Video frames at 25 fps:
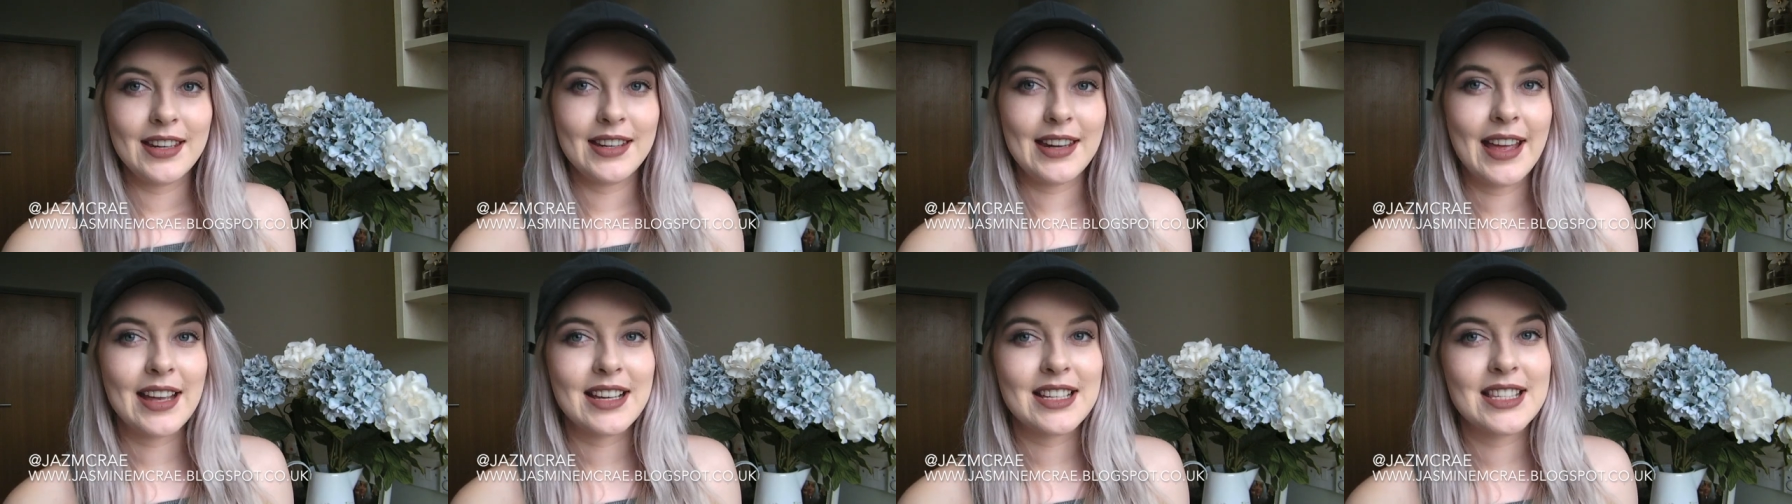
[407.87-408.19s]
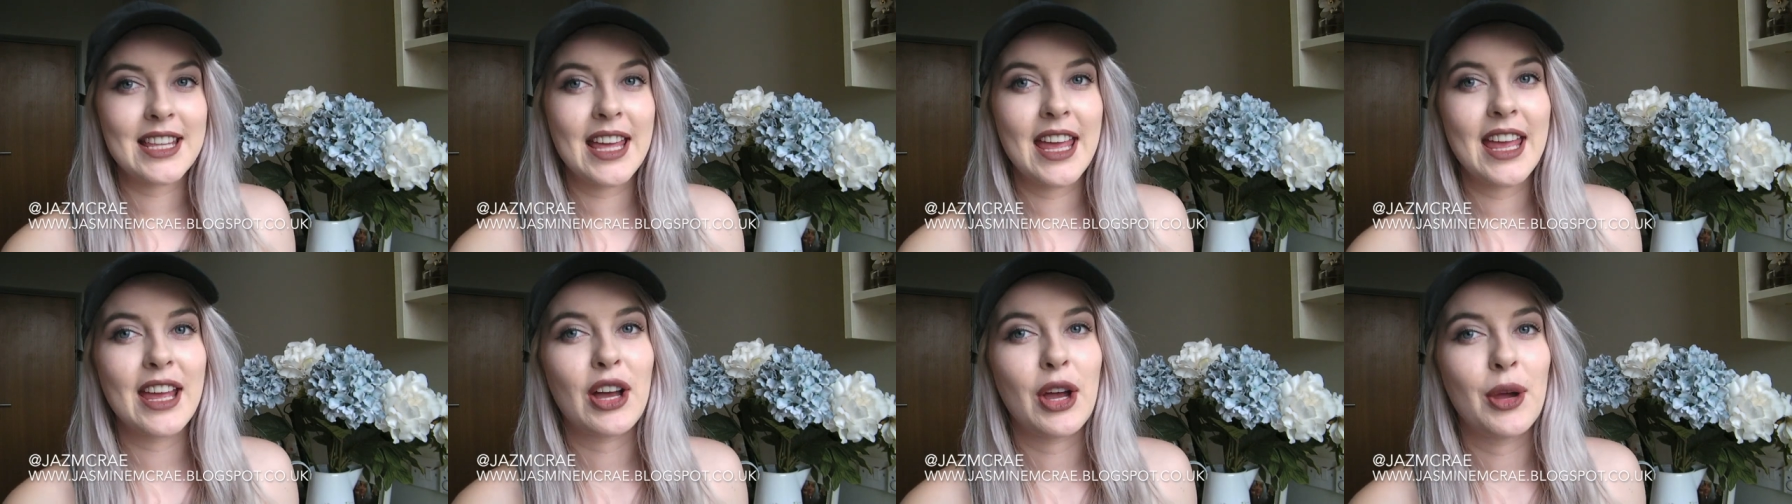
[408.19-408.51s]
Next
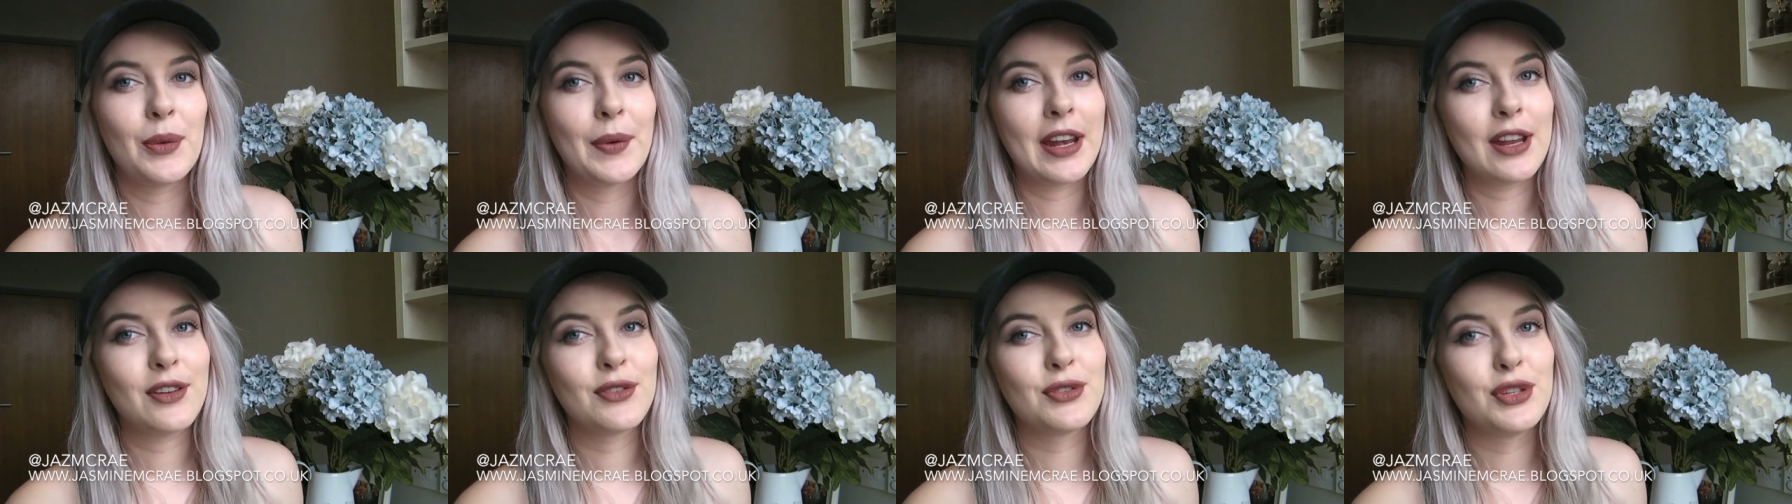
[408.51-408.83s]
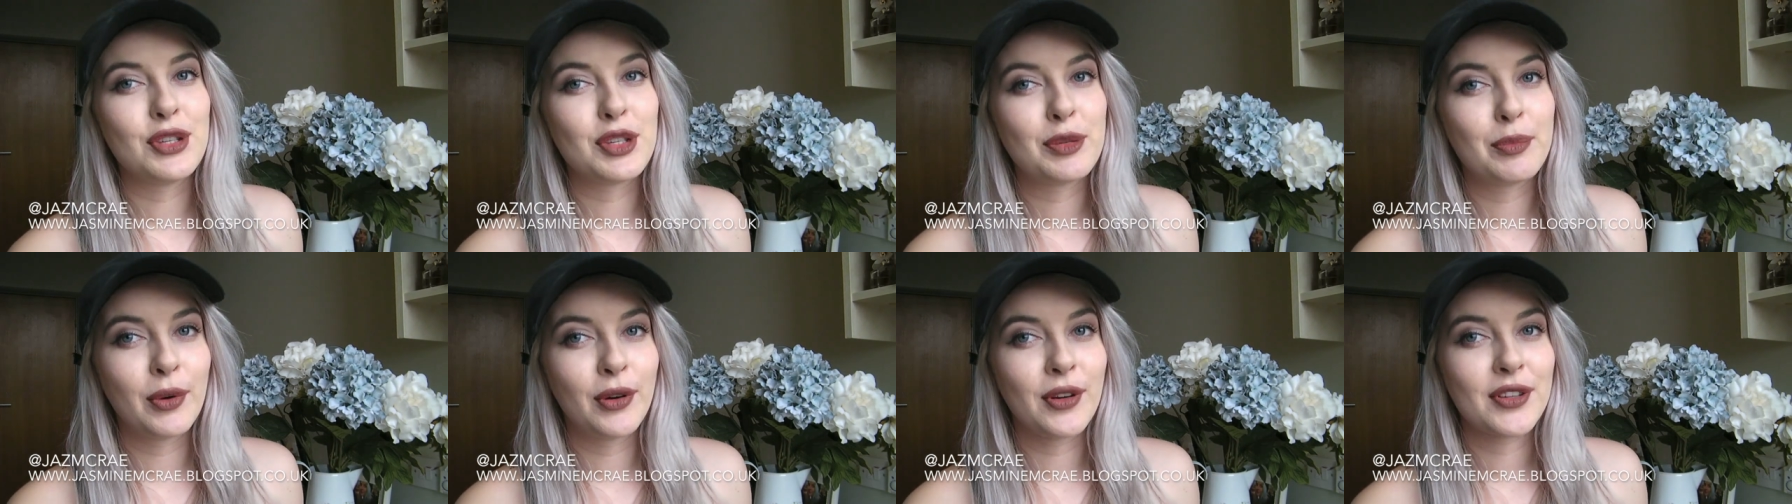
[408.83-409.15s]
thing, I went
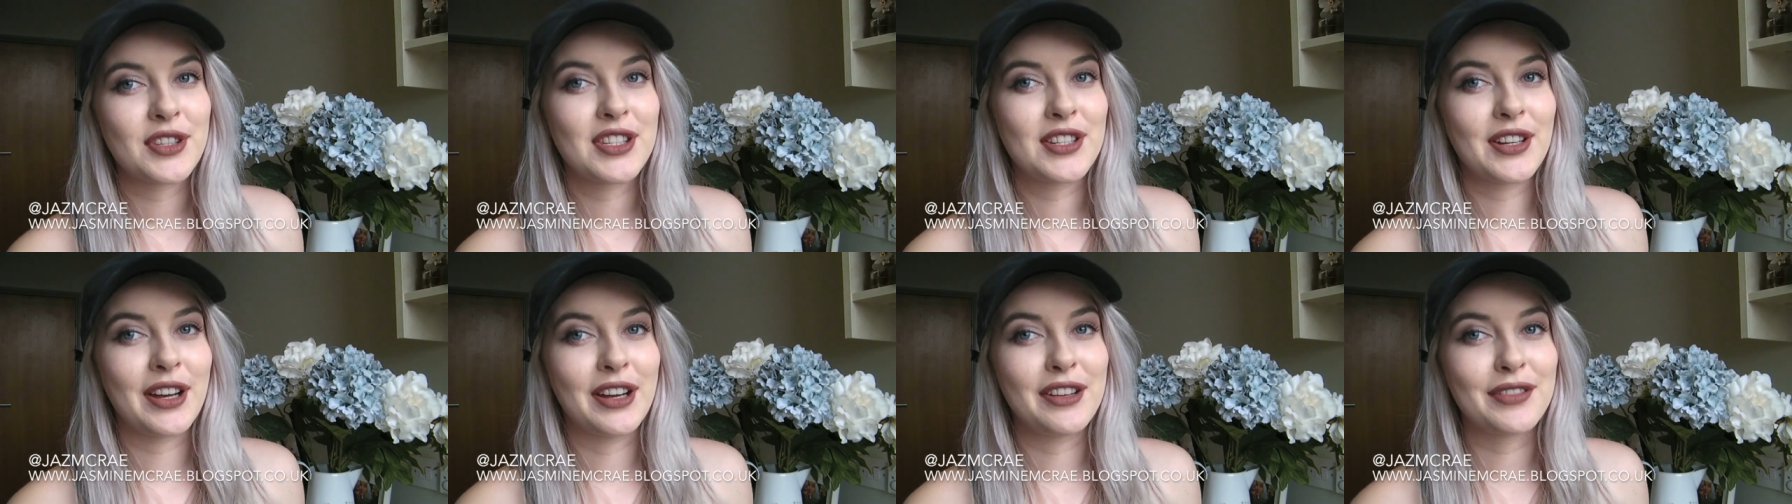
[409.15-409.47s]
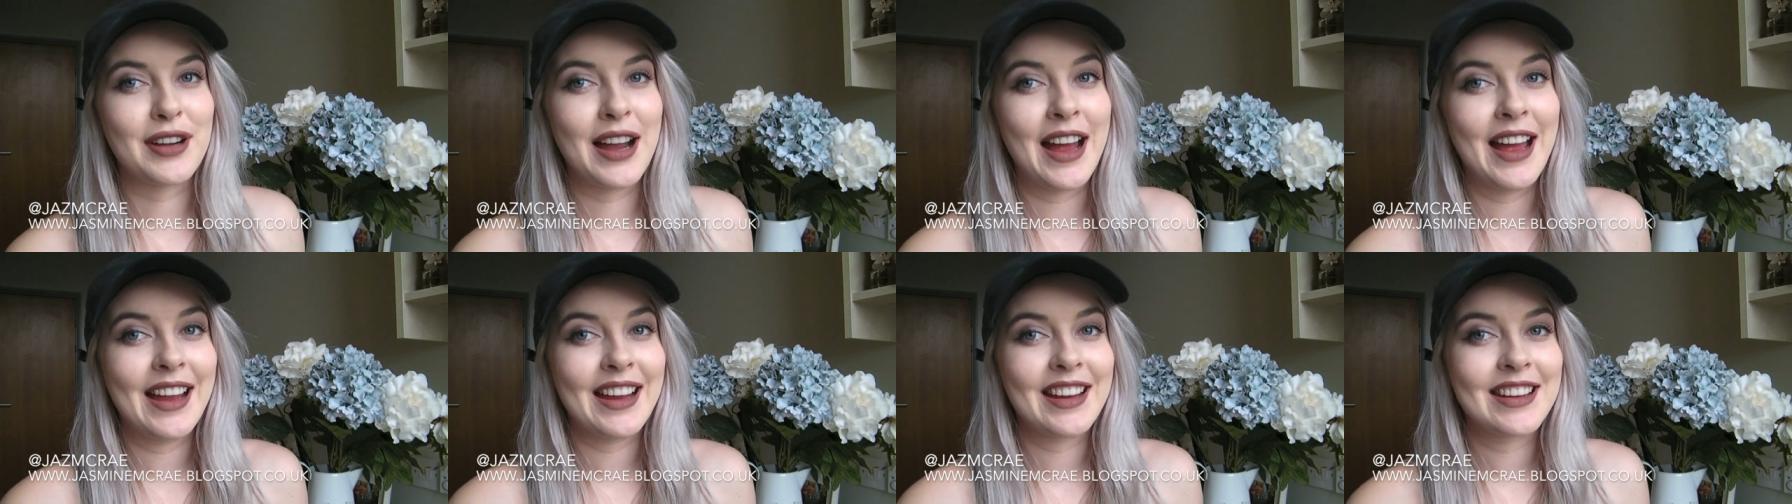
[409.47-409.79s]
into Sports
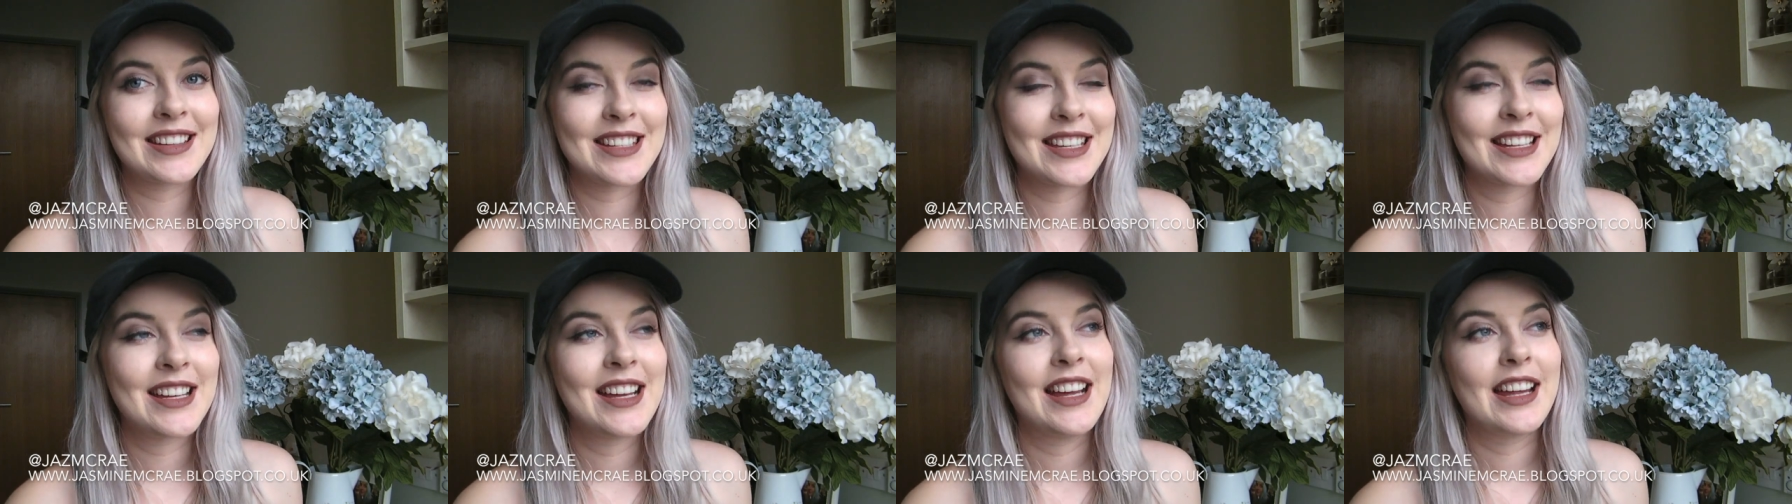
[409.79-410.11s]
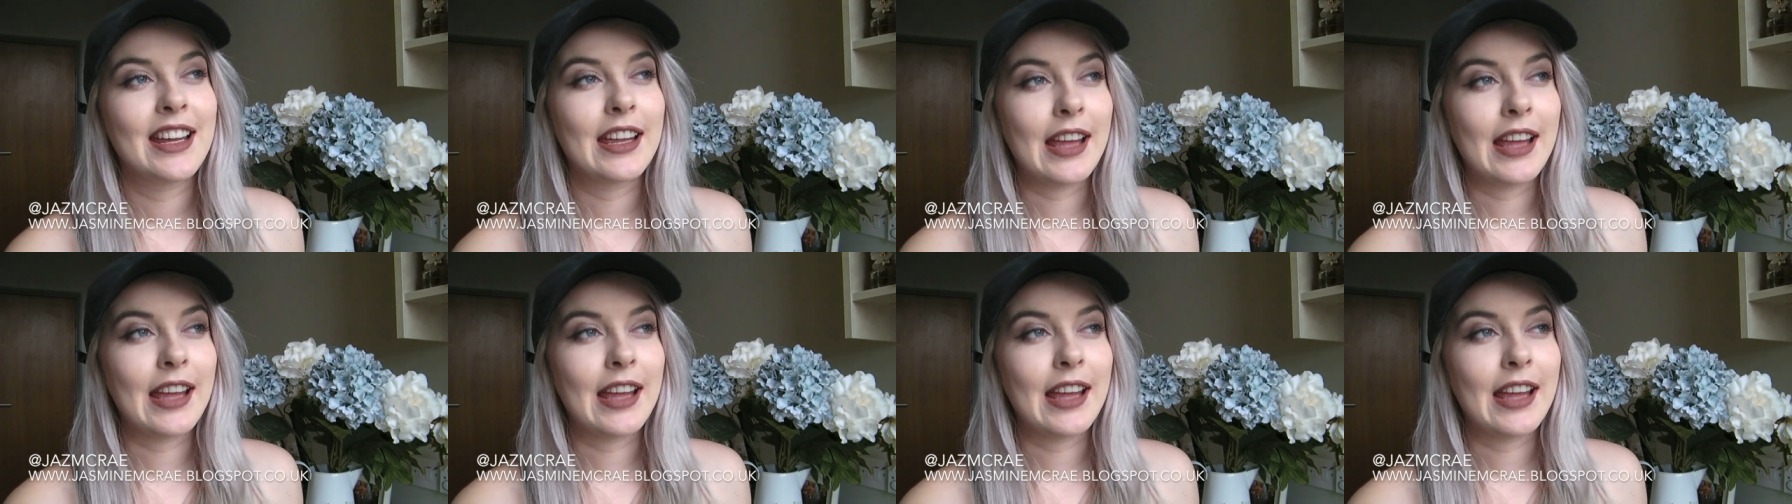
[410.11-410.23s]
Direct,